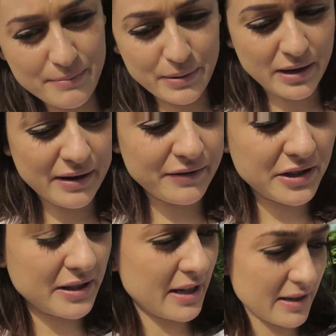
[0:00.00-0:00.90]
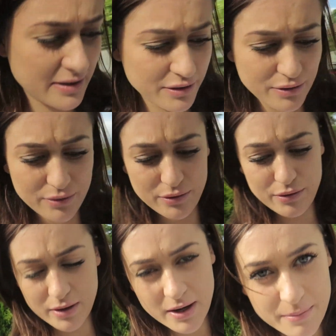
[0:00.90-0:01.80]
But I've just had
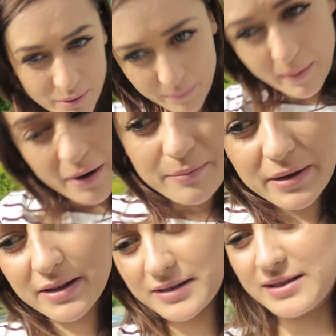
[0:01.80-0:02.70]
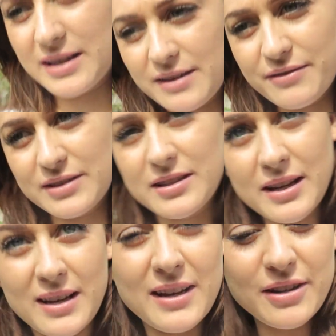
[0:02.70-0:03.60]
to pop out because David
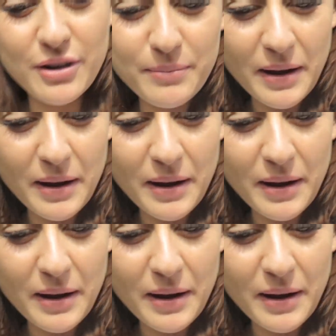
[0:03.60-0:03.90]
got